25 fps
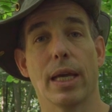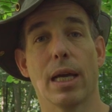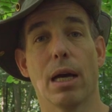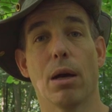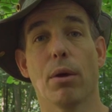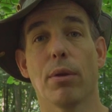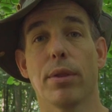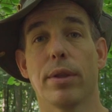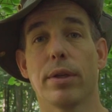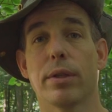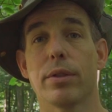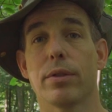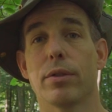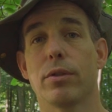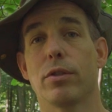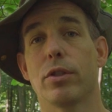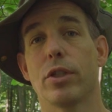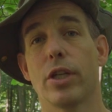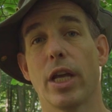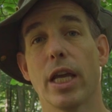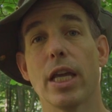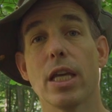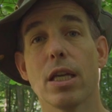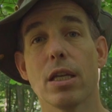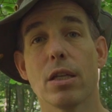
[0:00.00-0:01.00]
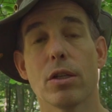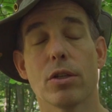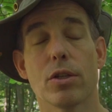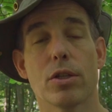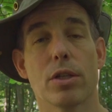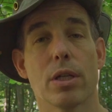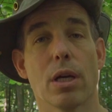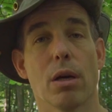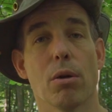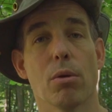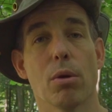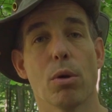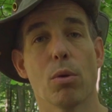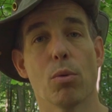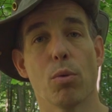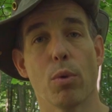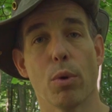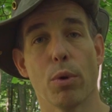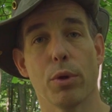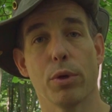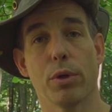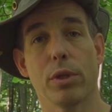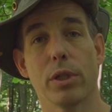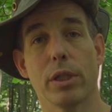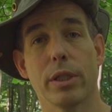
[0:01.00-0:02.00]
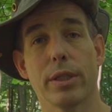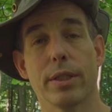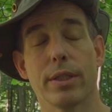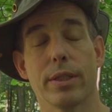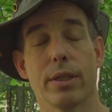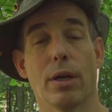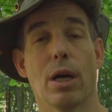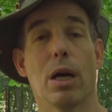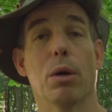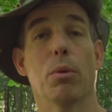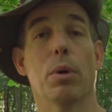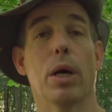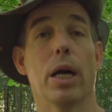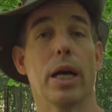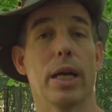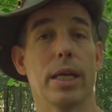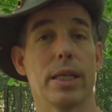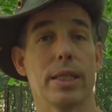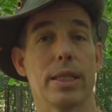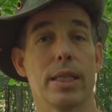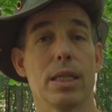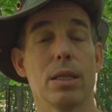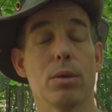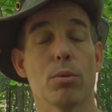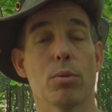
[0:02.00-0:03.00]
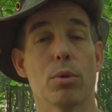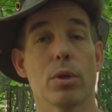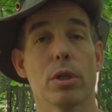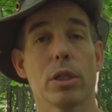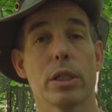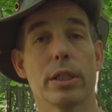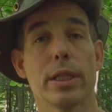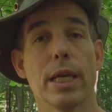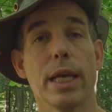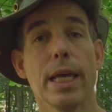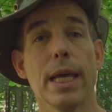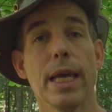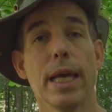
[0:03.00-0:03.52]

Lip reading: how this changed our world, our IT world,